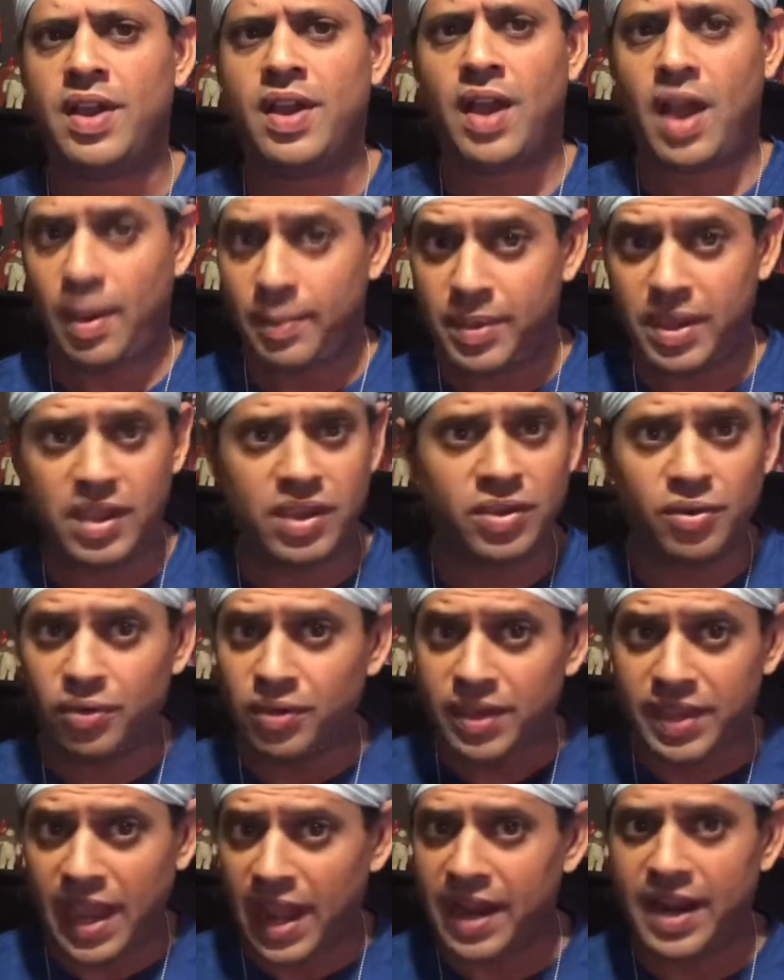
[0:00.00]
I mean, you're
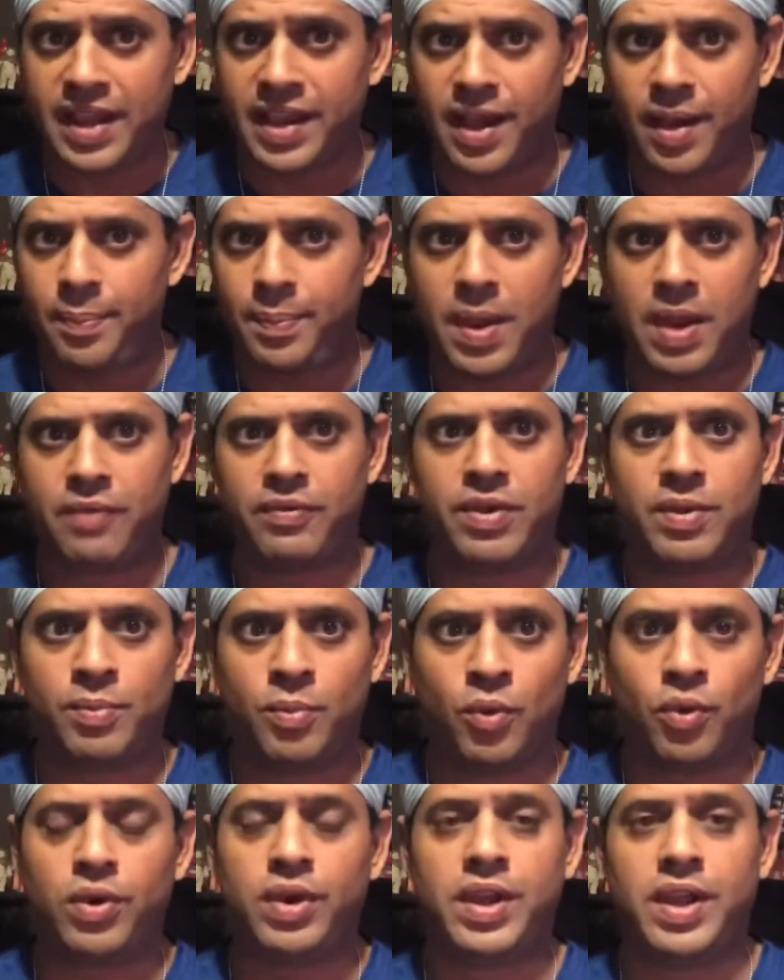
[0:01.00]
getting up every
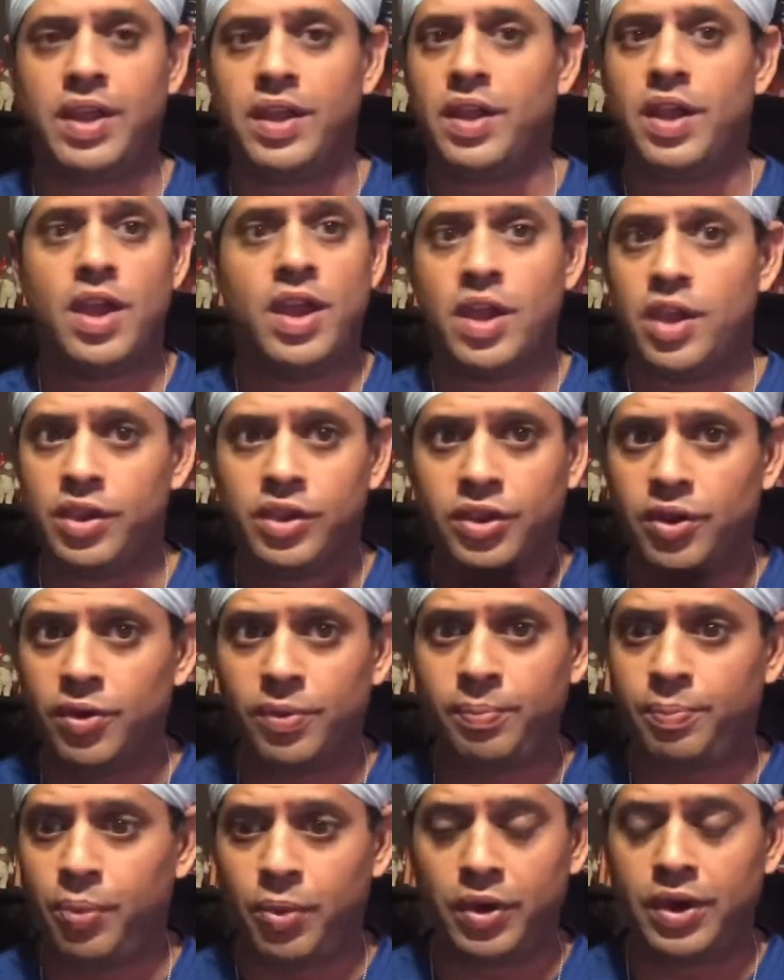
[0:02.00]
morning, you're
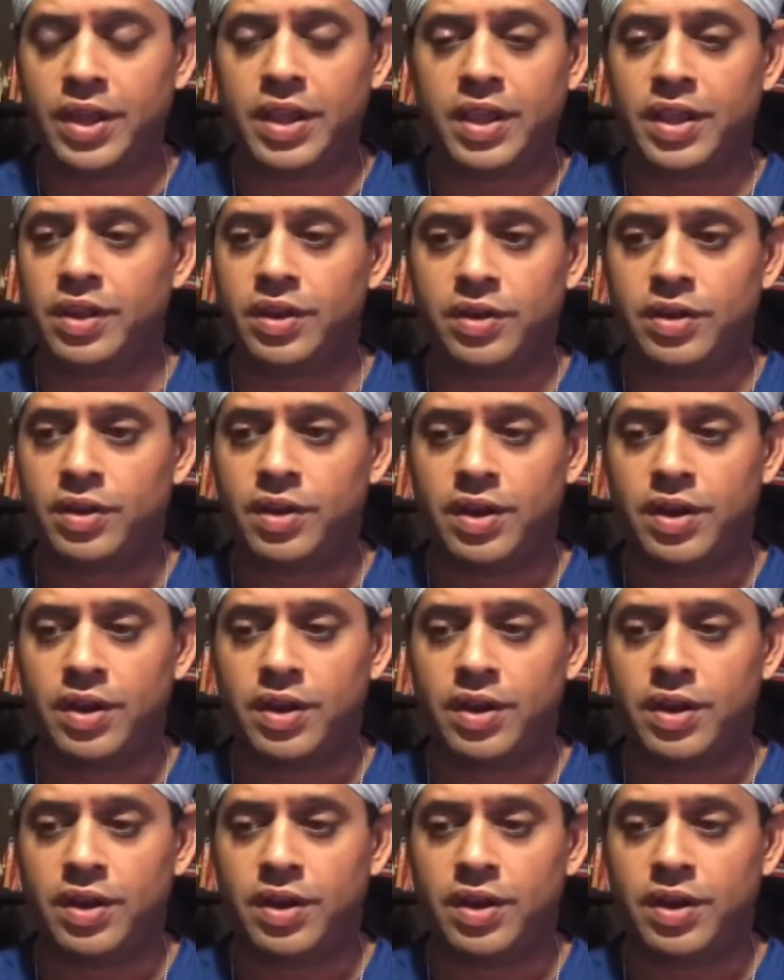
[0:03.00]
putting